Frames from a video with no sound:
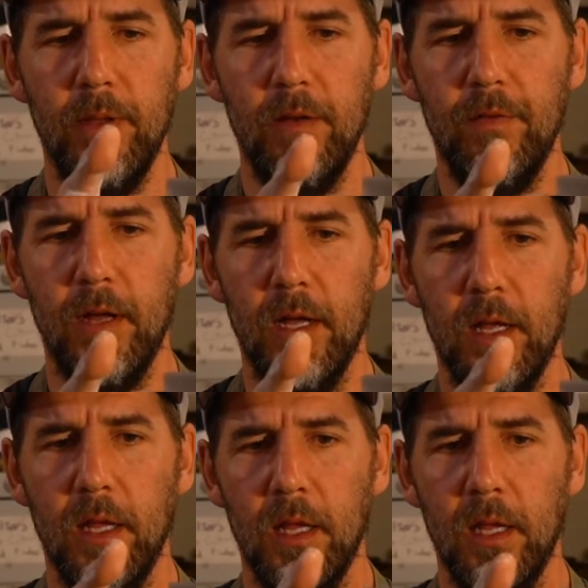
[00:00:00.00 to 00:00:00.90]
bit of a
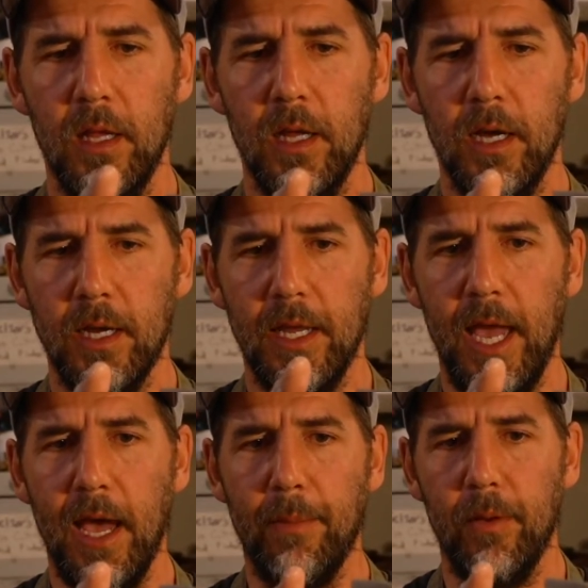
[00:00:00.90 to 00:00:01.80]

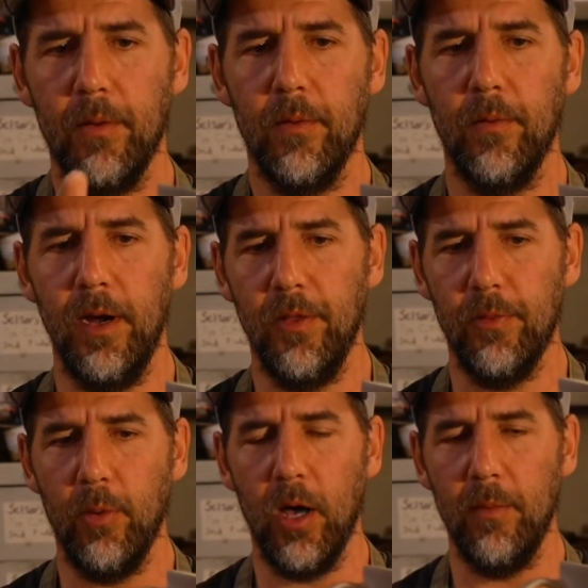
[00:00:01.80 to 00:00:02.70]
gap right at the
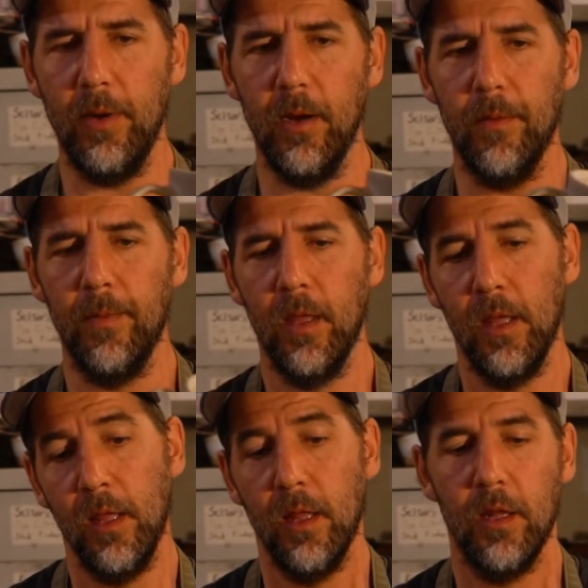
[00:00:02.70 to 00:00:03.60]
bottom here.
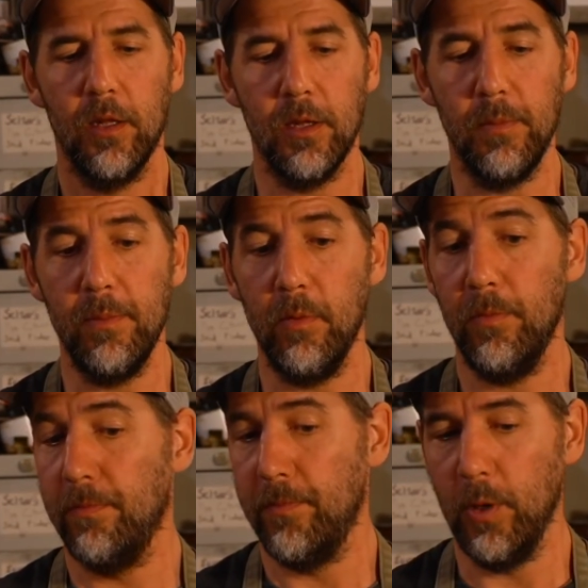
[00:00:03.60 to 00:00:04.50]
Some people
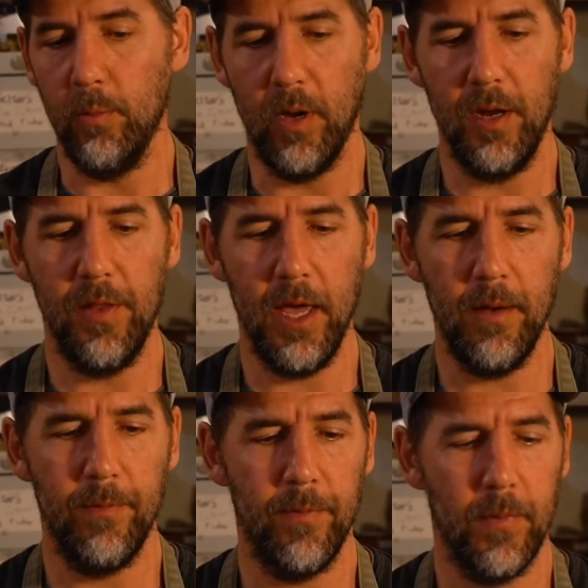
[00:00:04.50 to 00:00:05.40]
don't mind
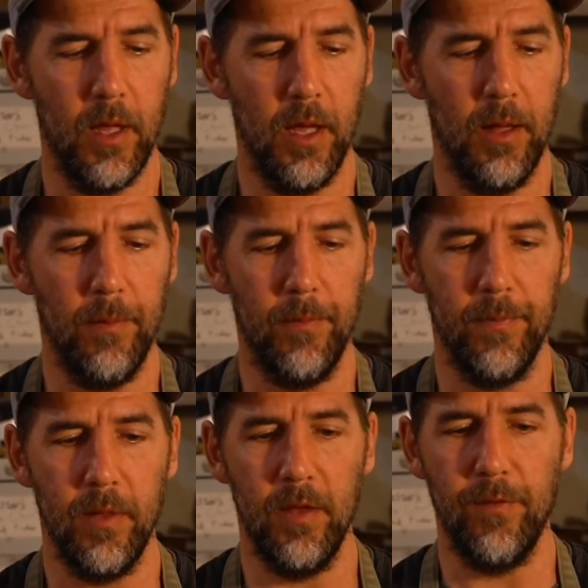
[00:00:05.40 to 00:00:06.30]
that.
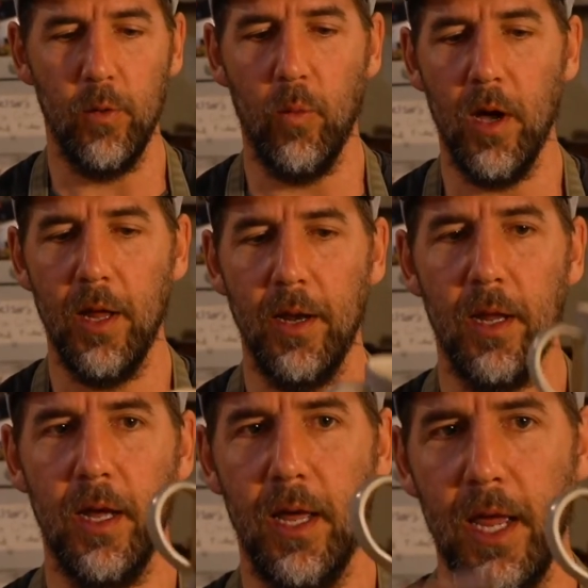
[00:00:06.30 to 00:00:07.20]
If you want
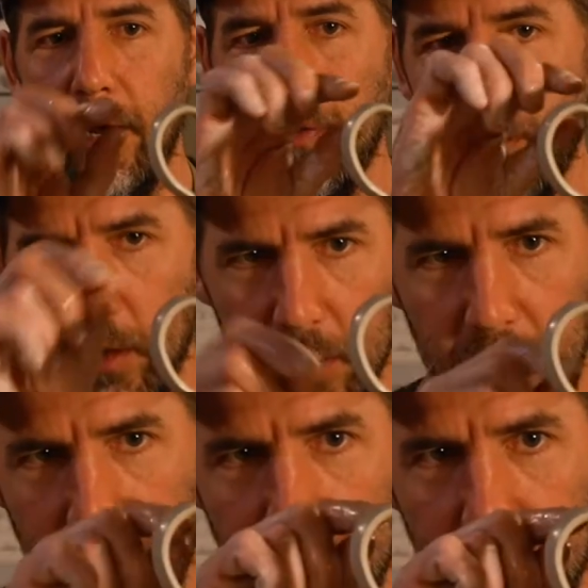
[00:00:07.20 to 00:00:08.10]
a handle that looks
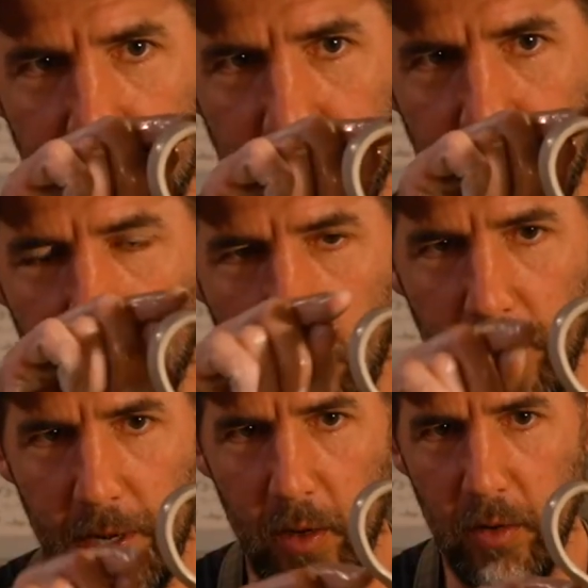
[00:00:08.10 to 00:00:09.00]
like it's sort of
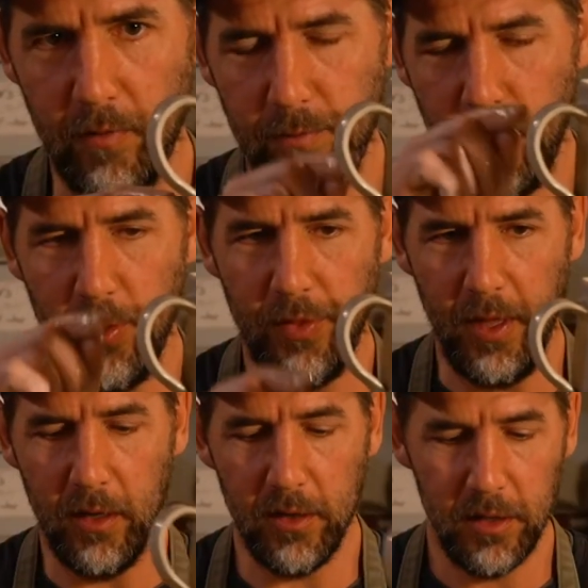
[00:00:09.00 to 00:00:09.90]
growing out of both
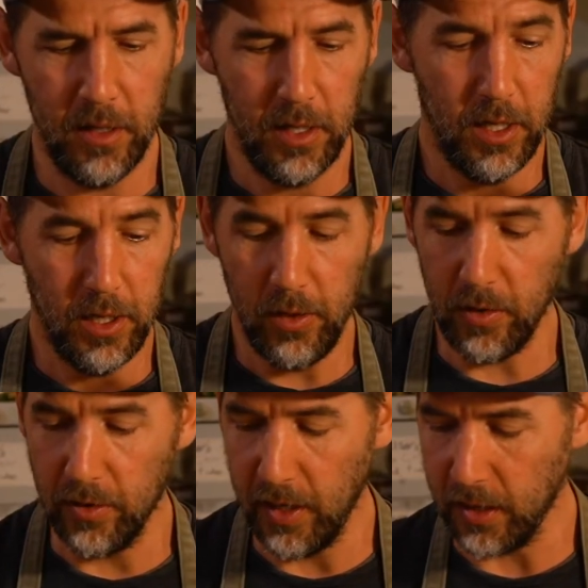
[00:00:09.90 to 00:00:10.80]
ends, you
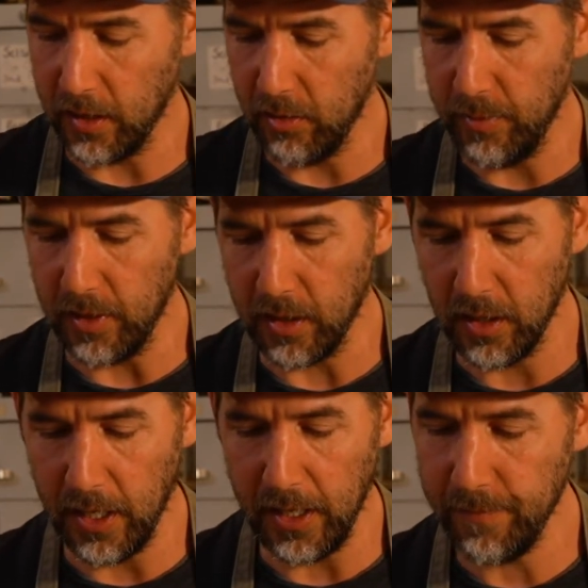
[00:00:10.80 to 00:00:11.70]
could take a little bit of
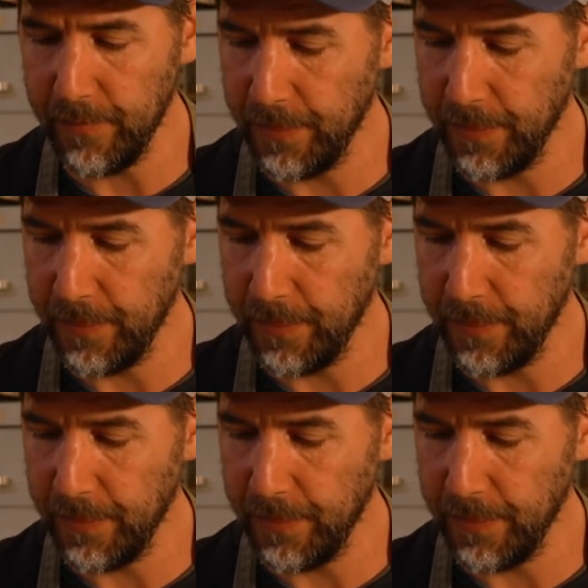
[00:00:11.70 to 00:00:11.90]
clay